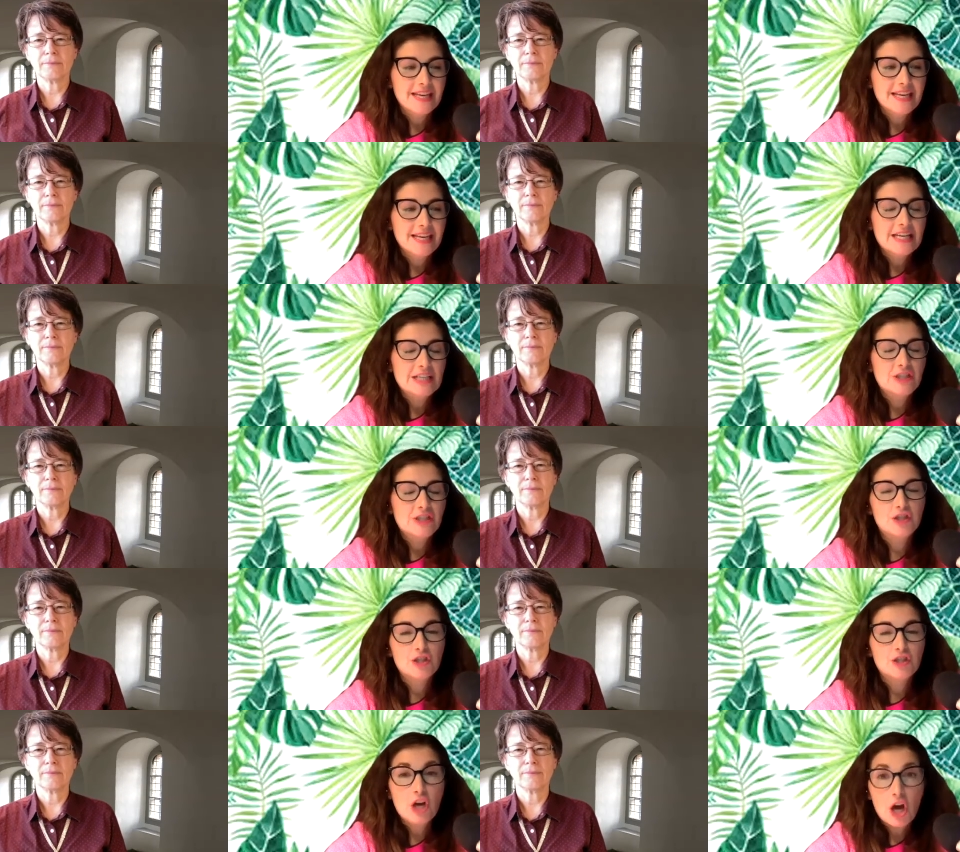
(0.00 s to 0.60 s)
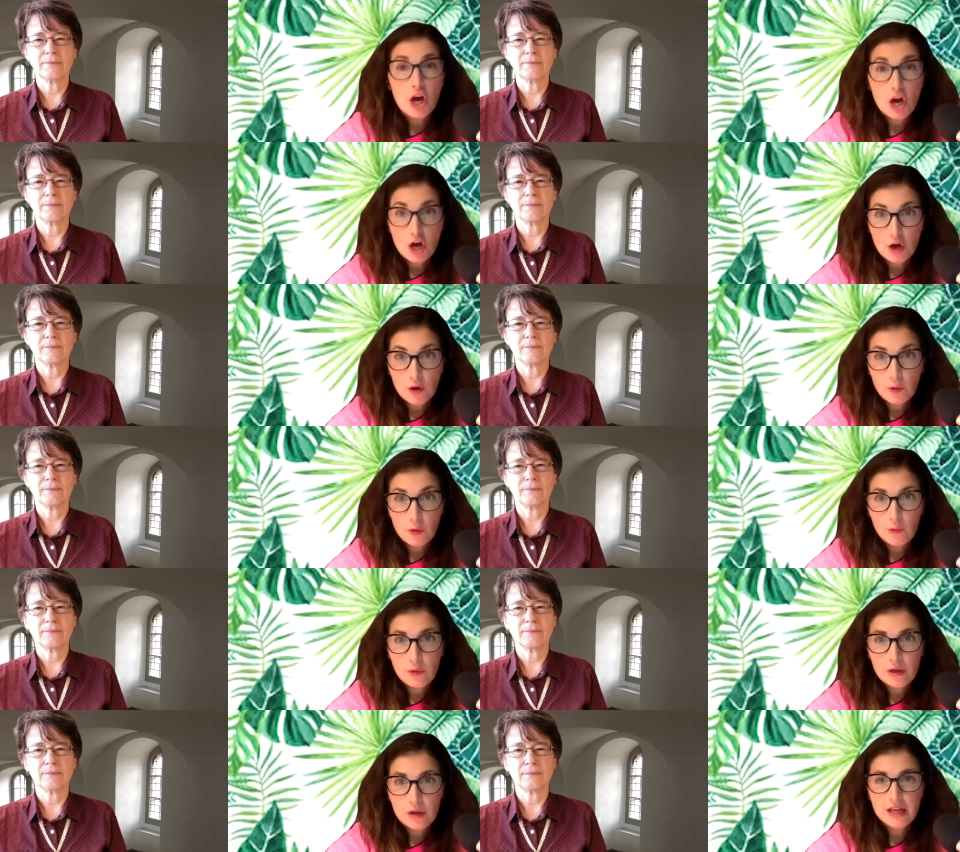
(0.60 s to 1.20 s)

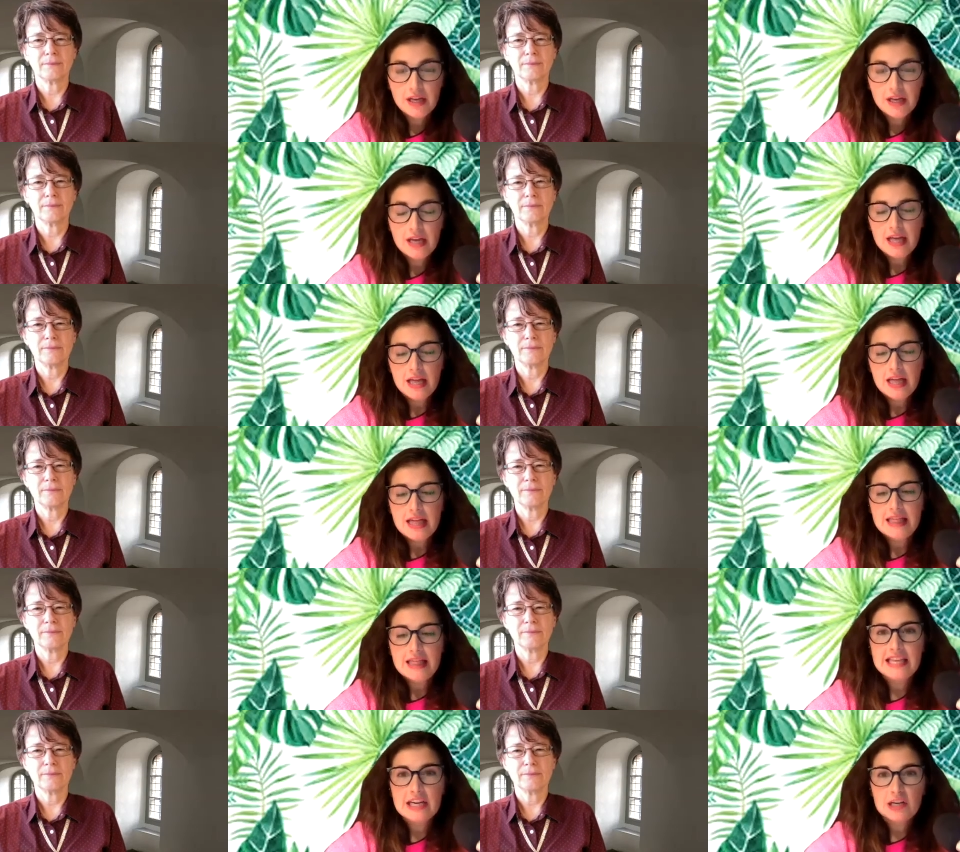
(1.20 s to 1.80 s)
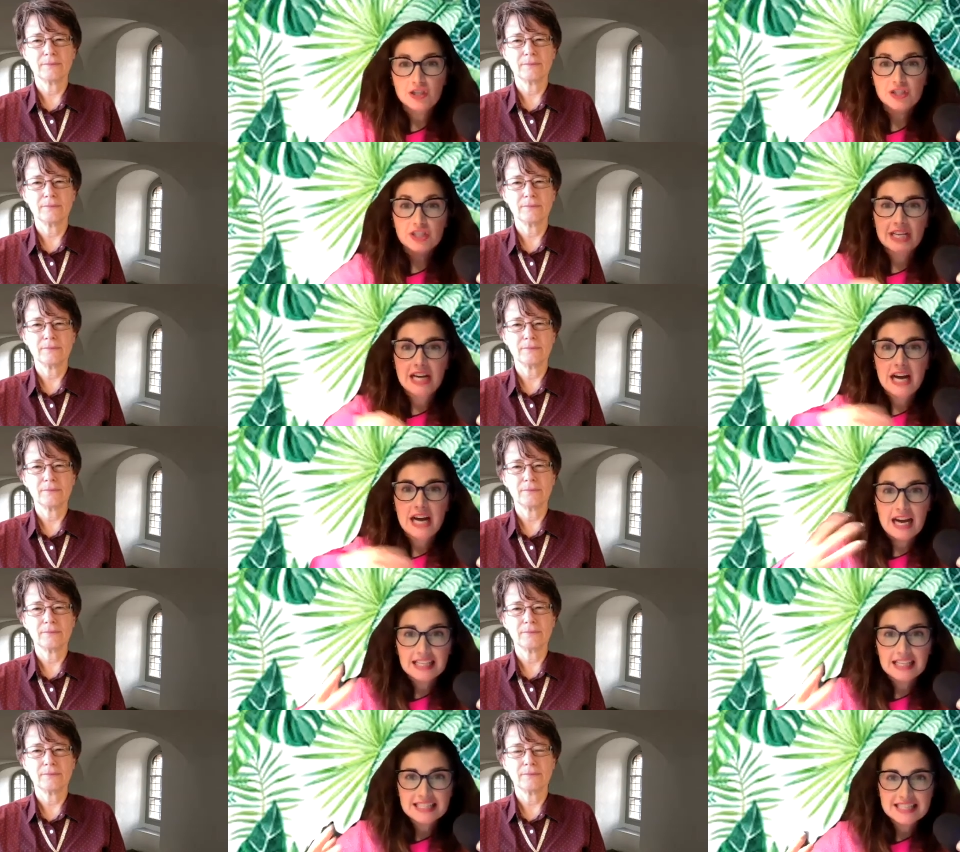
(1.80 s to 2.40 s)
Speaker 1: so there's a
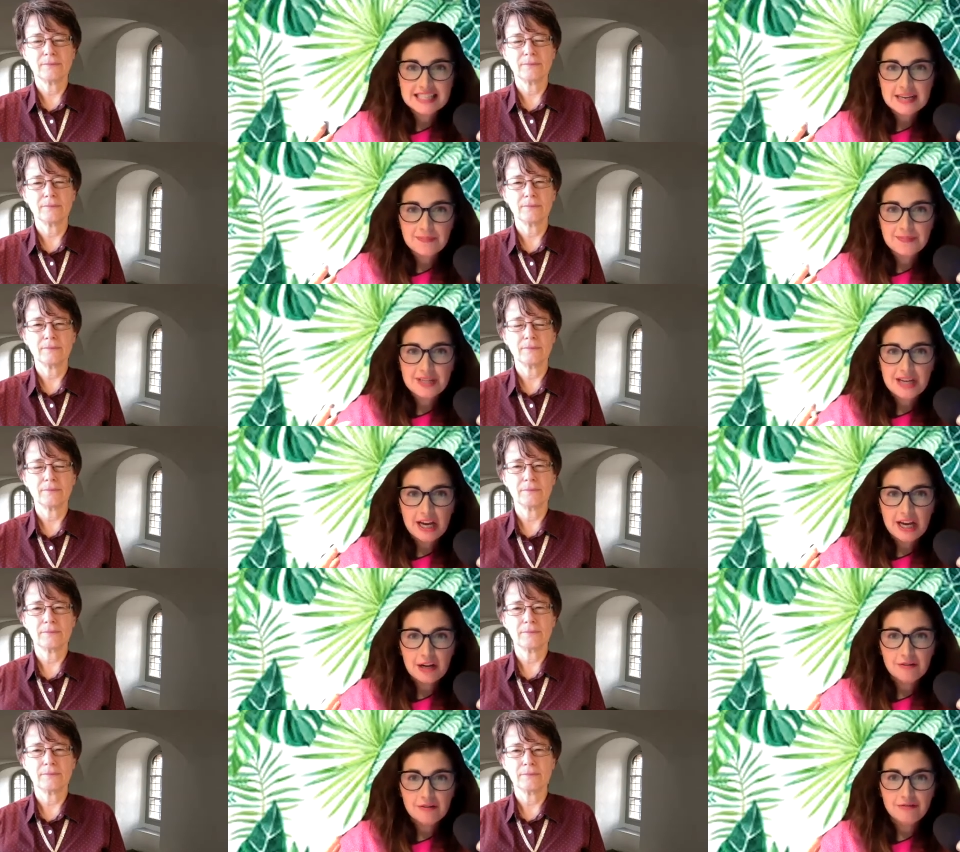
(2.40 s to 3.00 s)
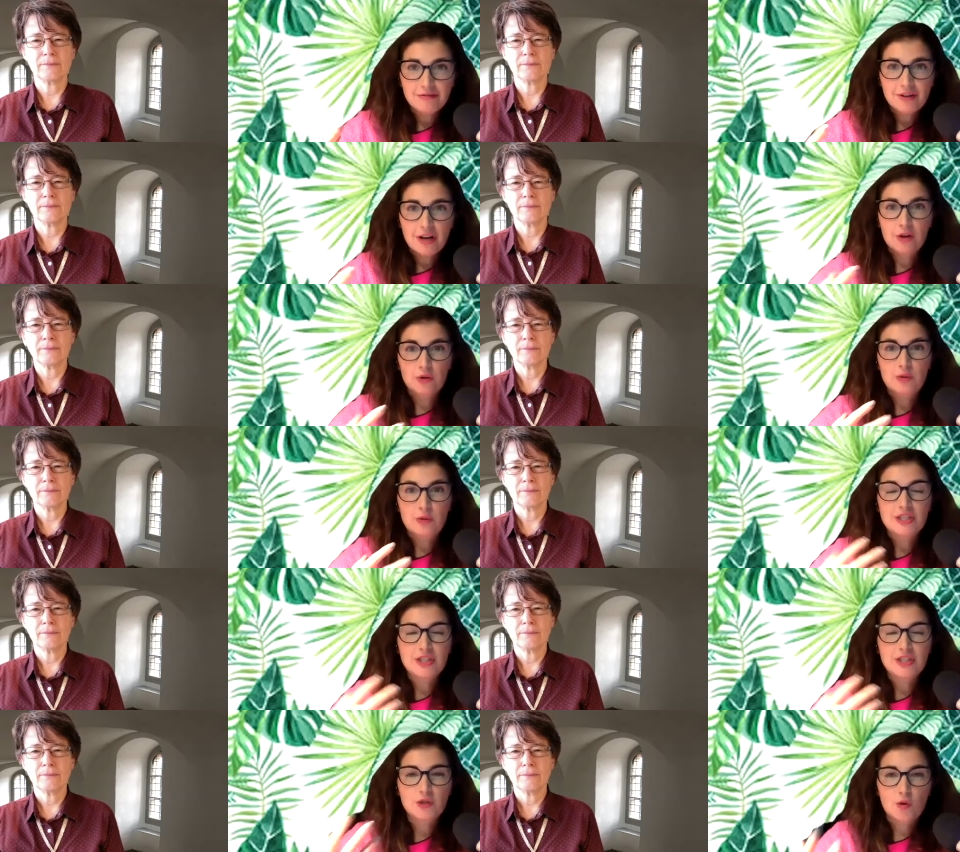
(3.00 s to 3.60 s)
concept of a
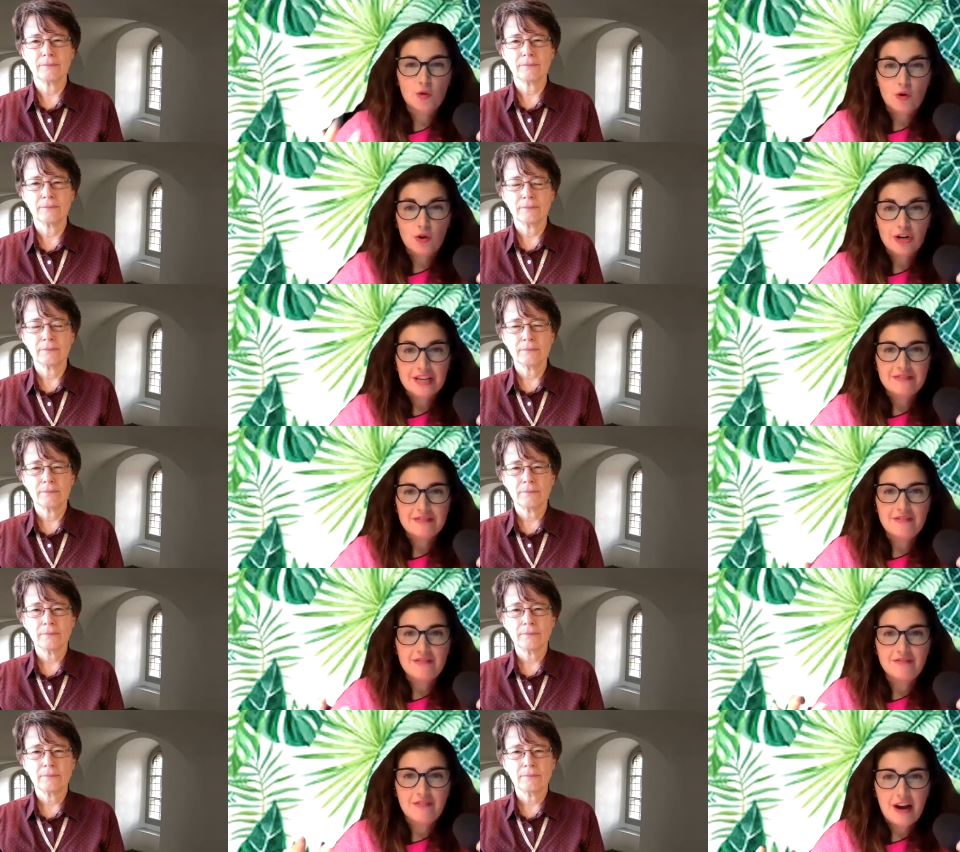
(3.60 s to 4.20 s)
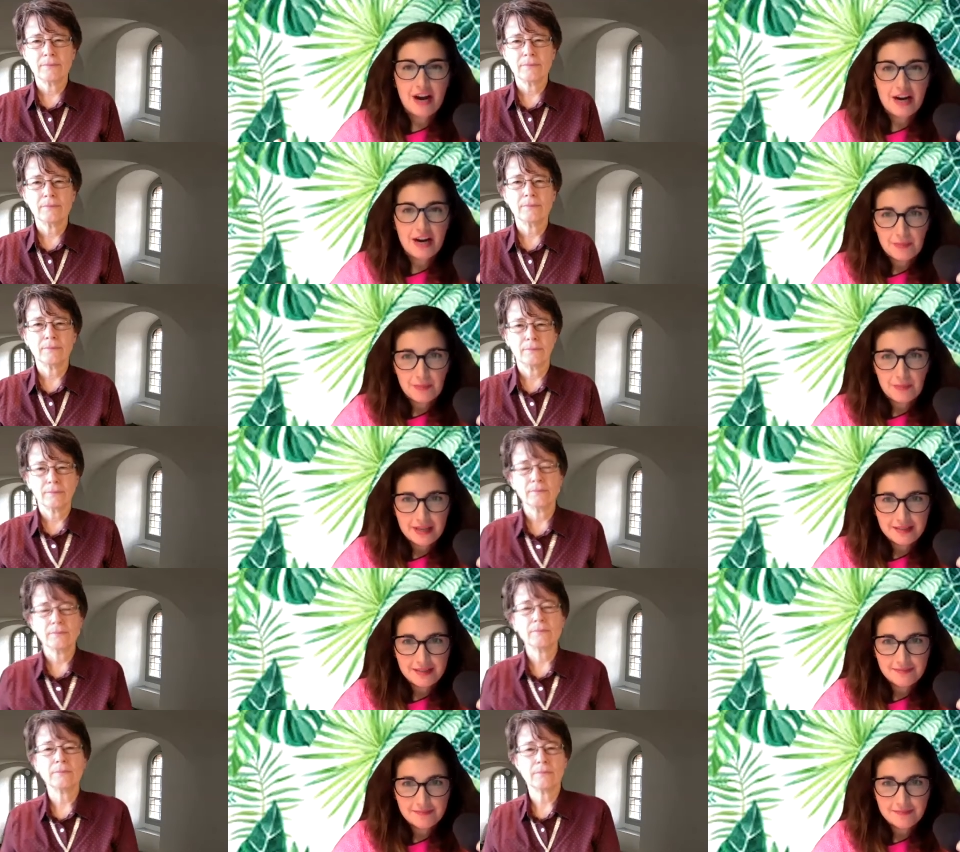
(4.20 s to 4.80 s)
restorative
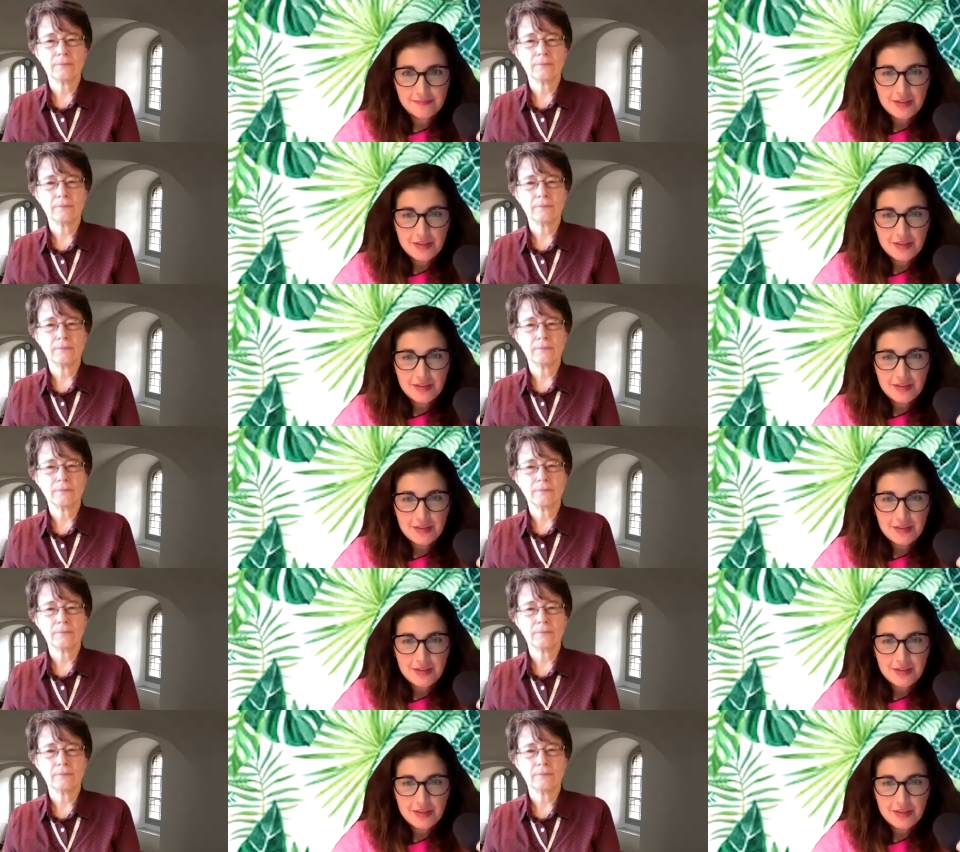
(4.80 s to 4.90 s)
environment.